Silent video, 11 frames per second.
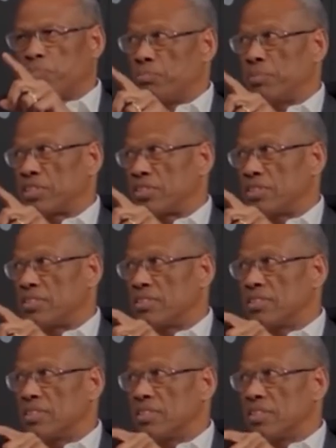permission.
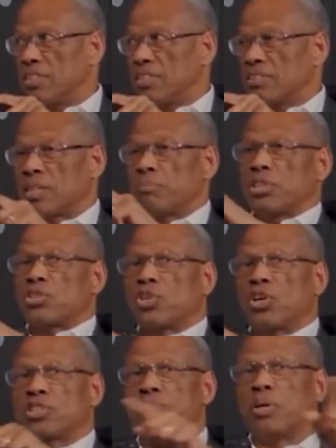So I'm going to
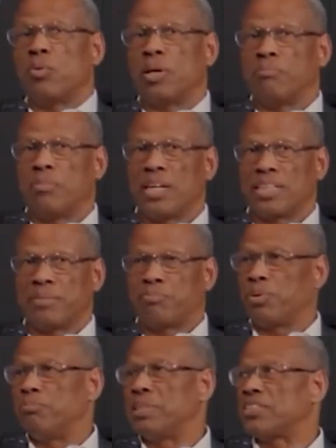talk to you about what market
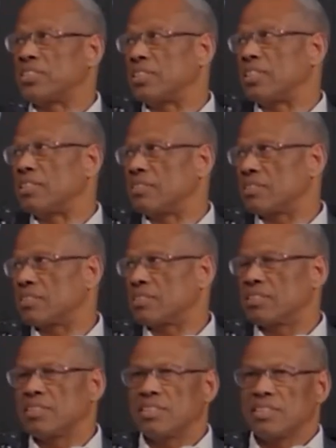permission is.
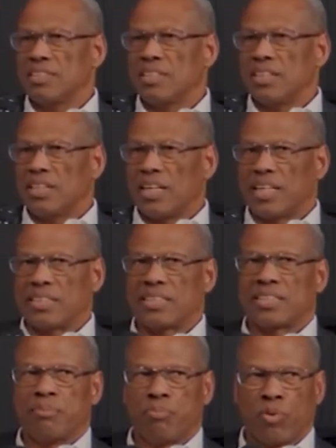And
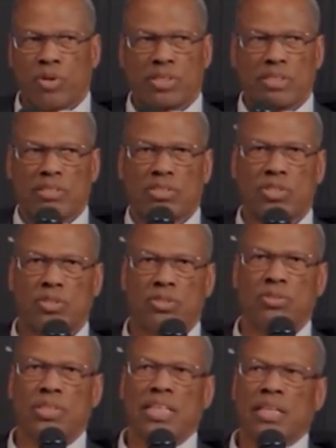it's important
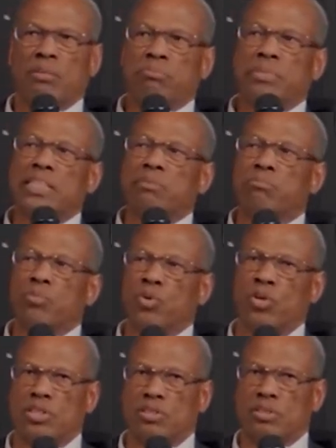to, it'll mean
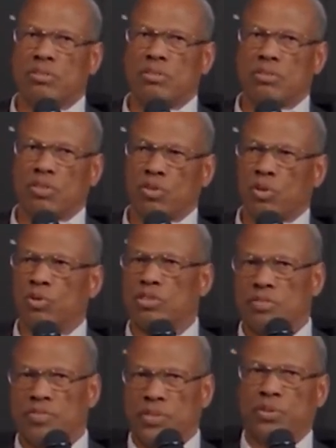more to those
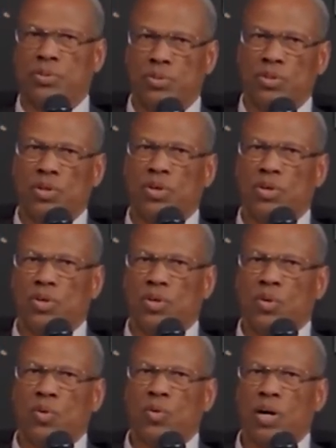of you
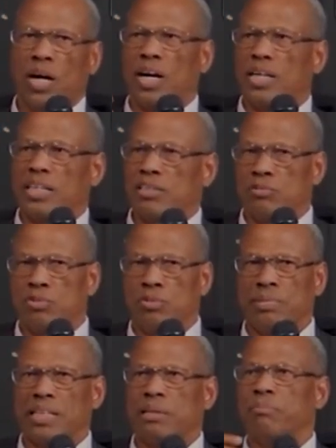who are in the room
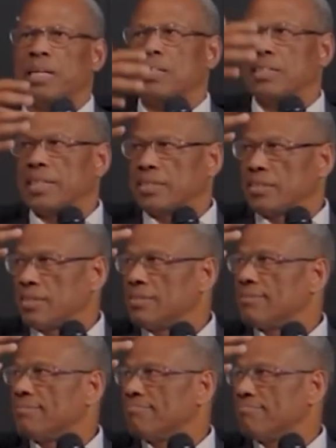that are melanated,
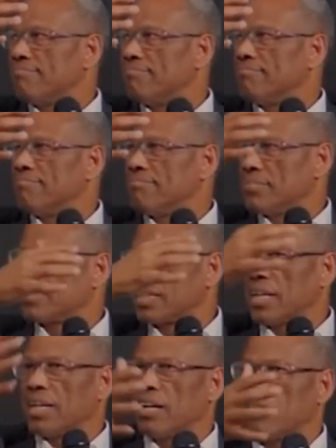
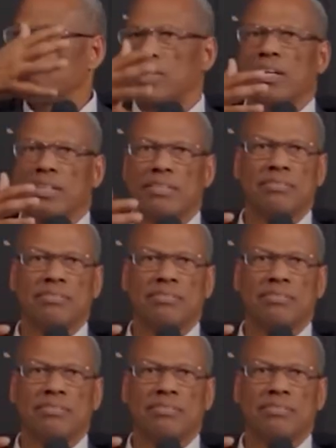okay, of color.